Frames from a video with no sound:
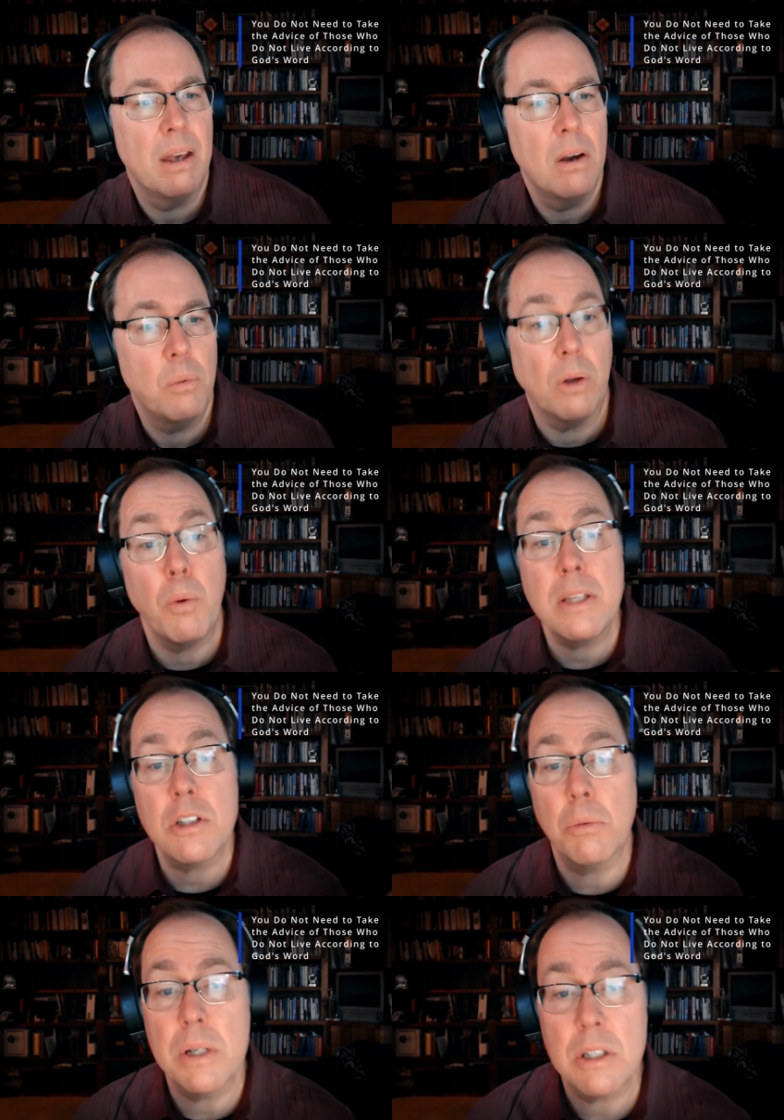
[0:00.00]
Well, what's
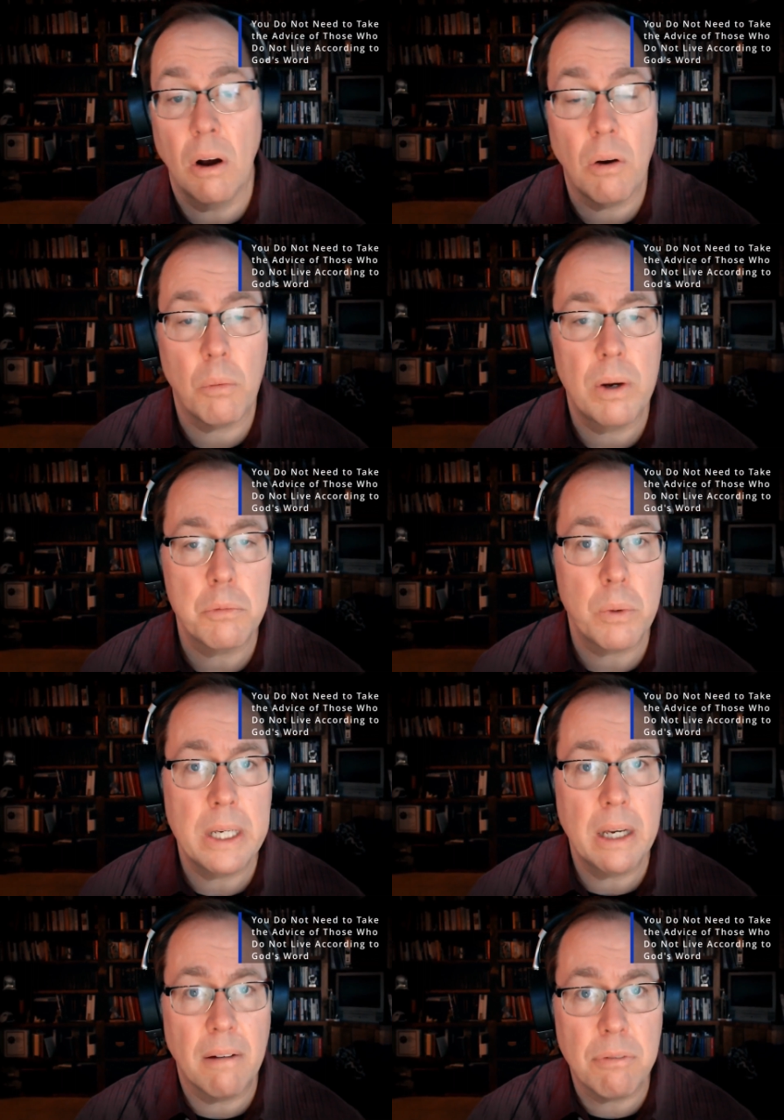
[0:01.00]
the result when
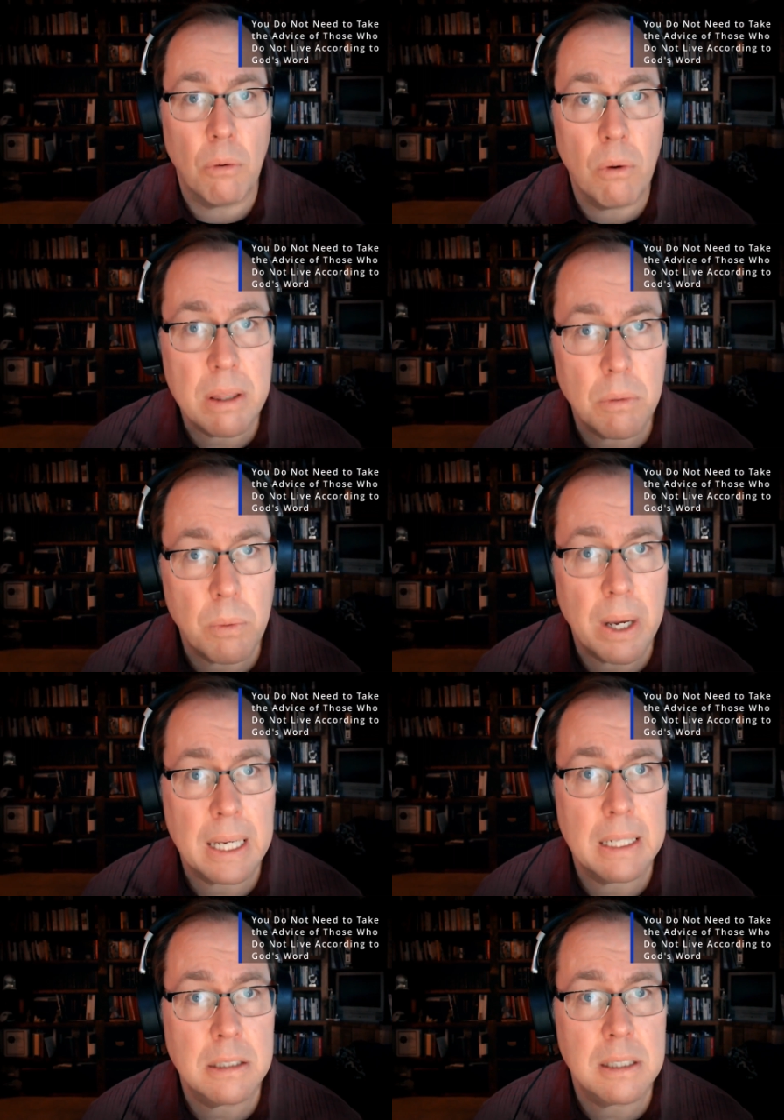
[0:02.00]
we avoid the
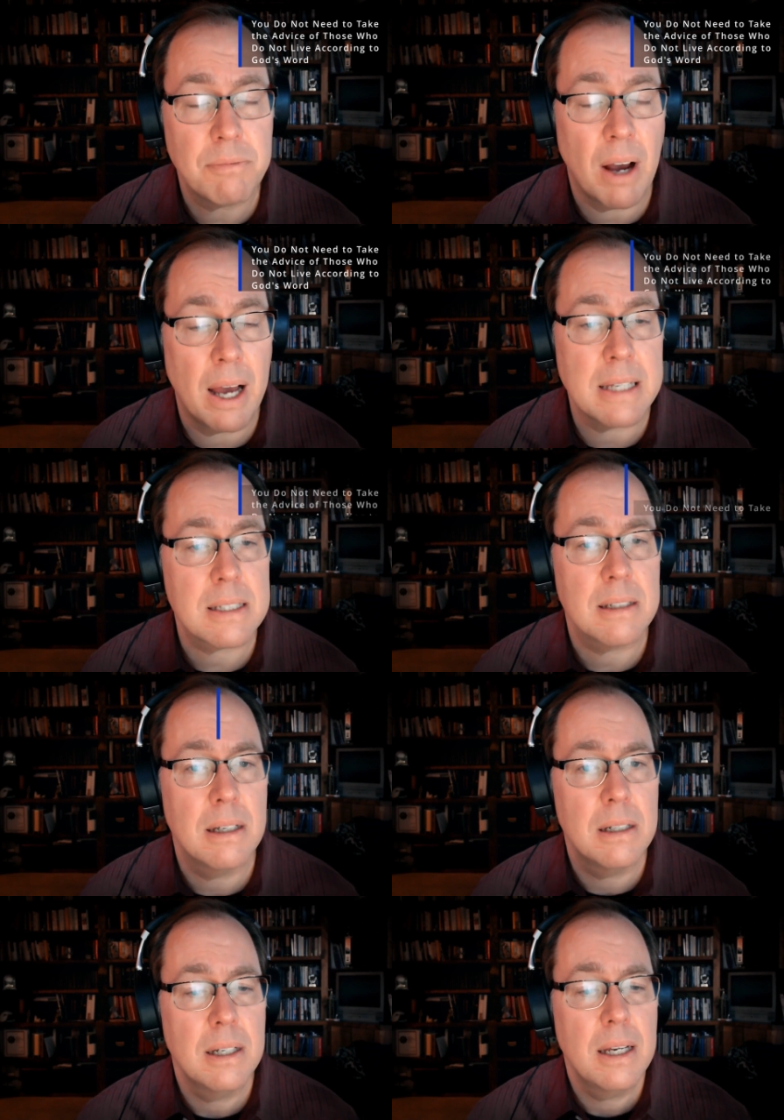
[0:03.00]
wicked's advice,
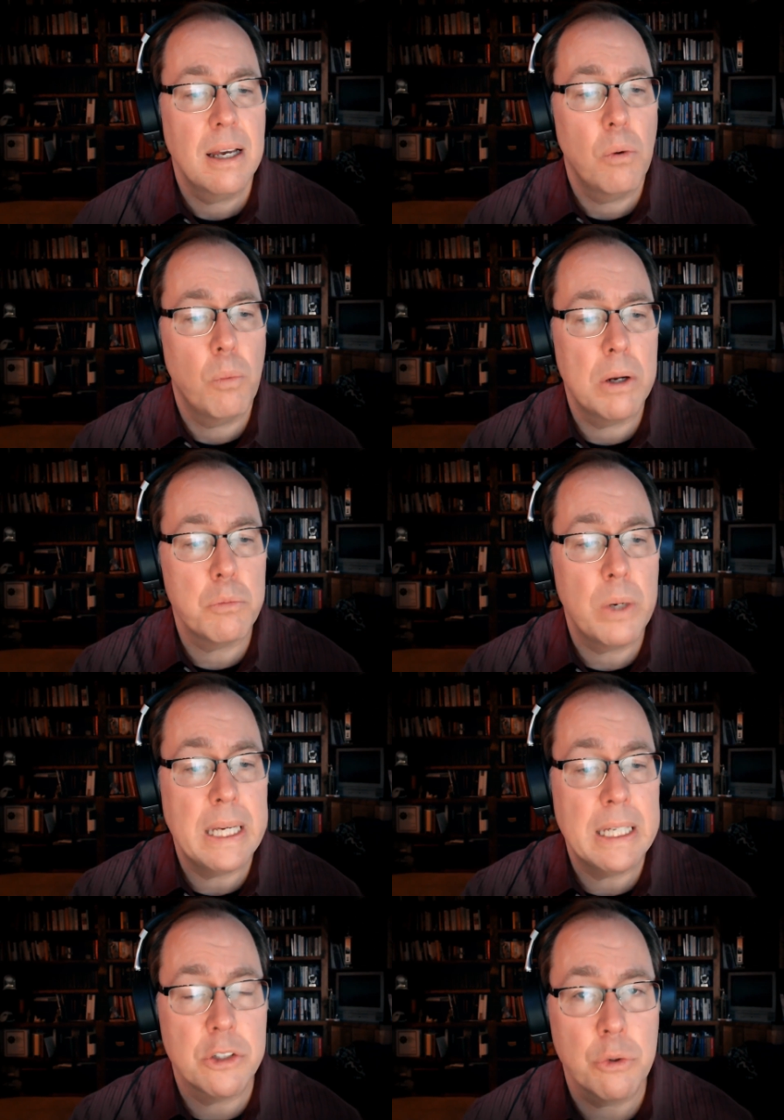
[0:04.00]
when
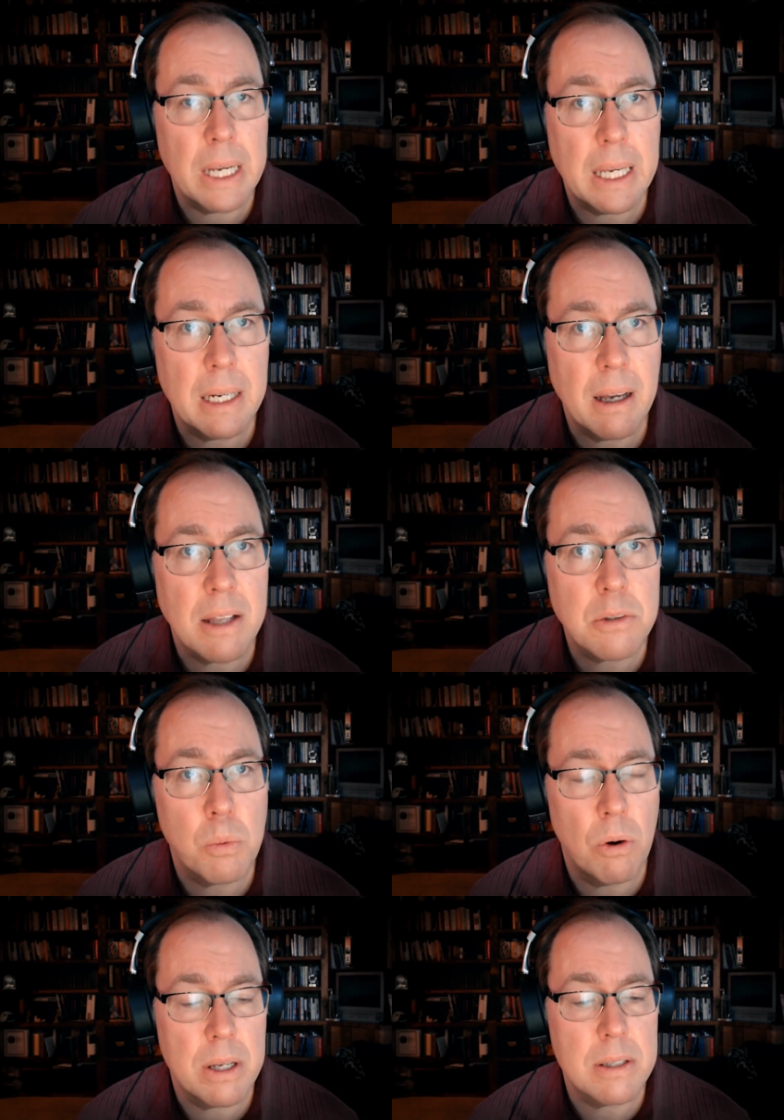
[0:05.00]
we drink in God's
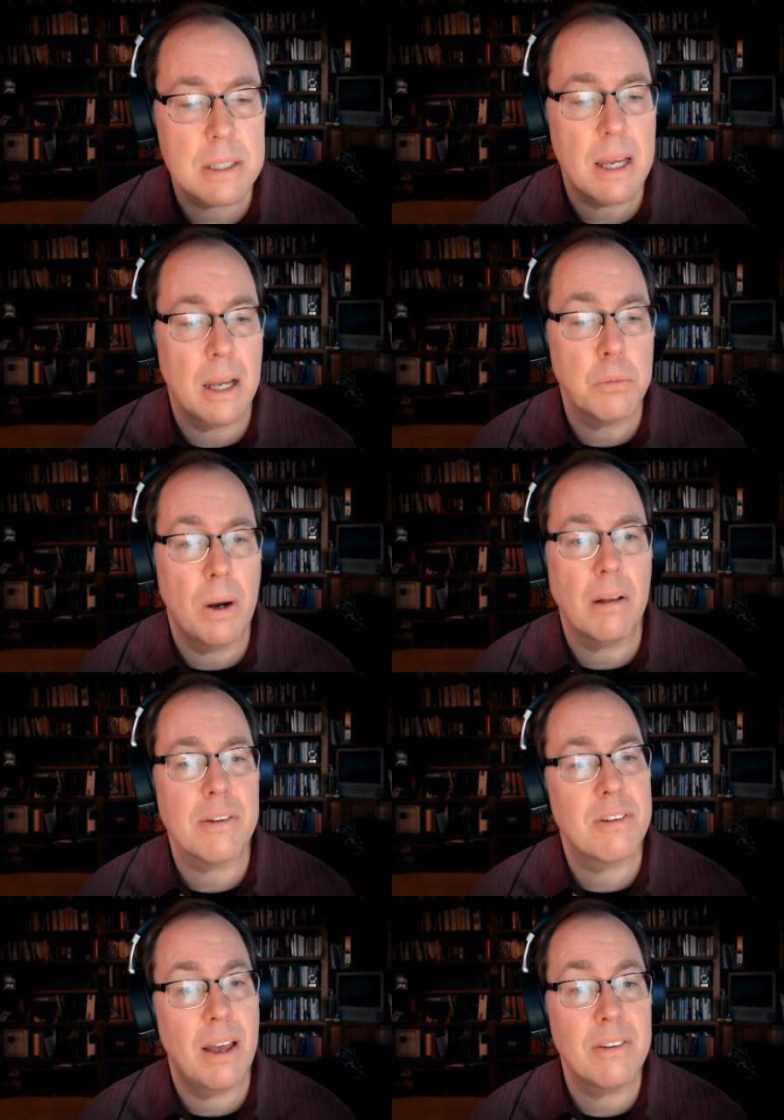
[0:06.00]
word instead? Well, it
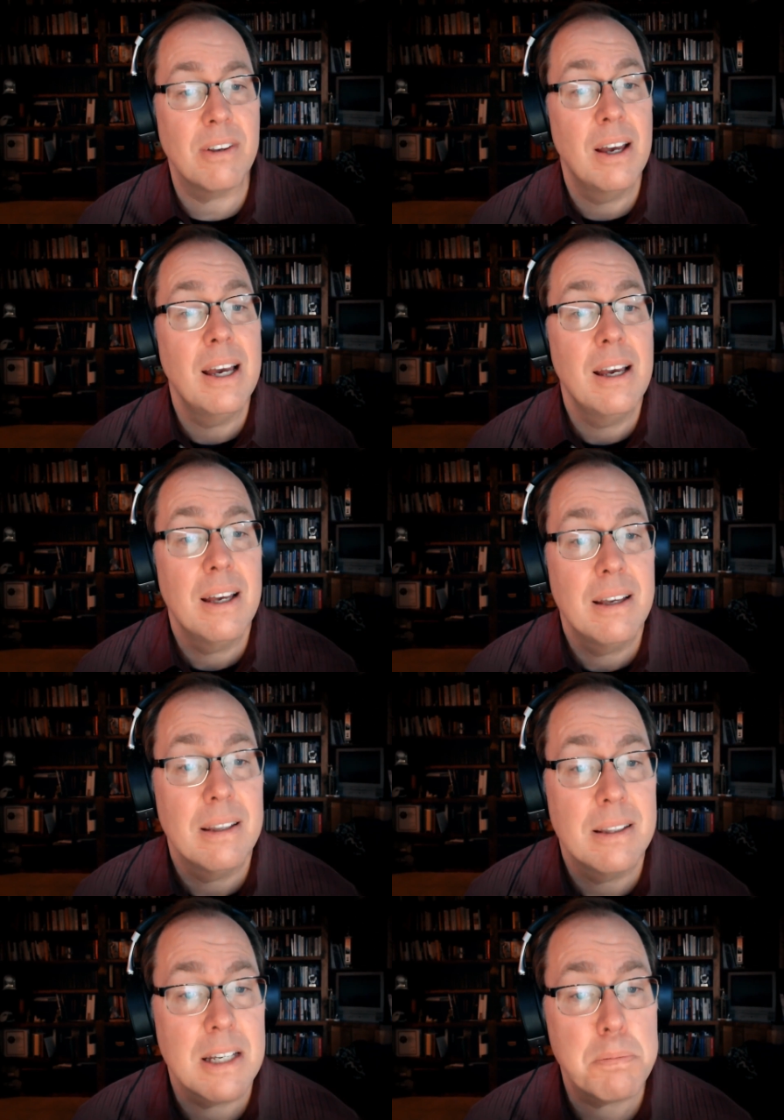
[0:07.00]
says
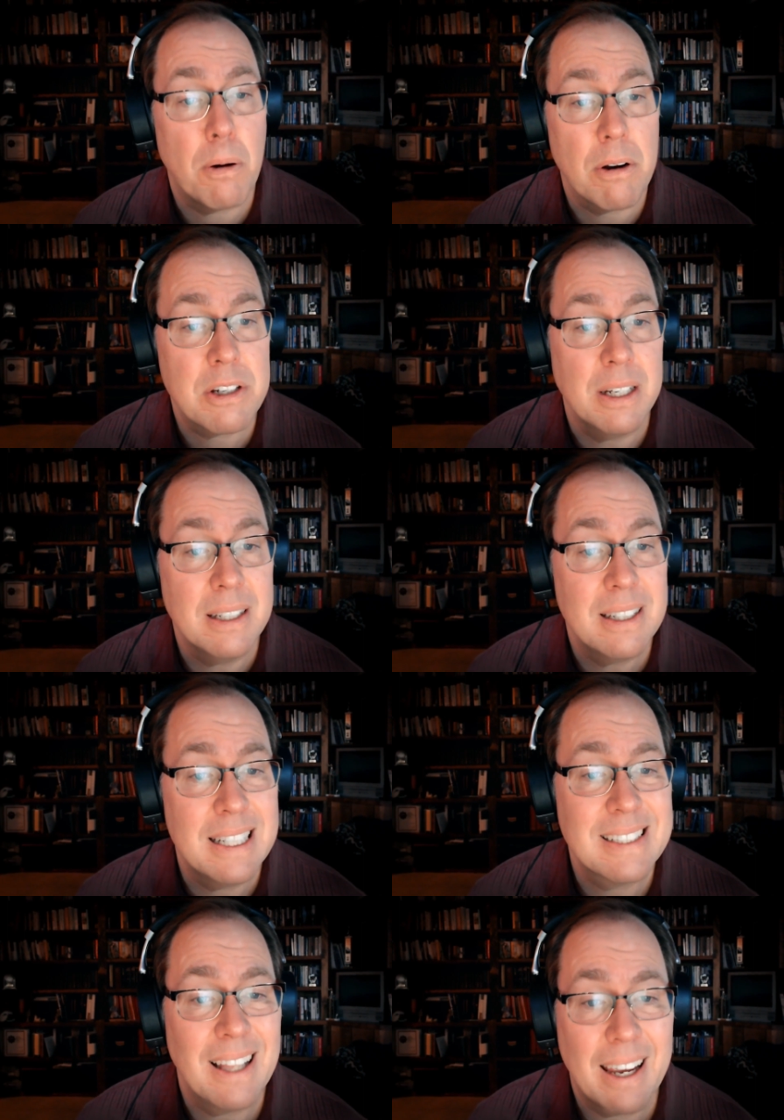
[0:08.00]
this person
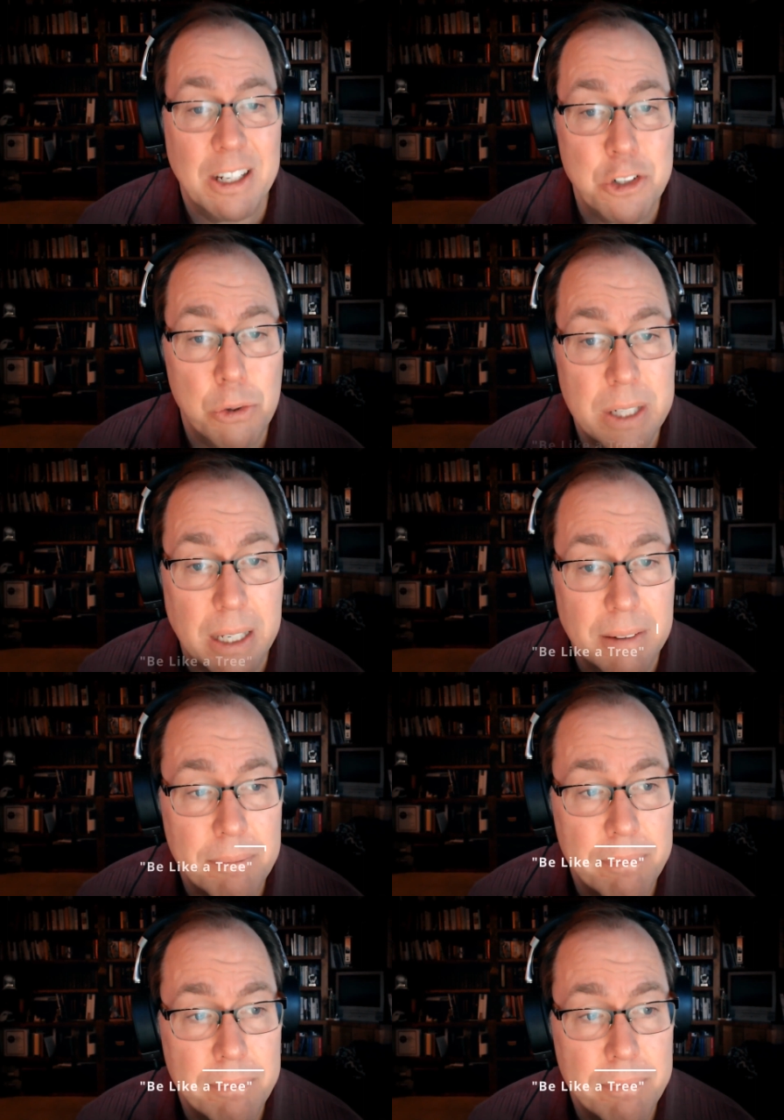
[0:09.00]
is like a tree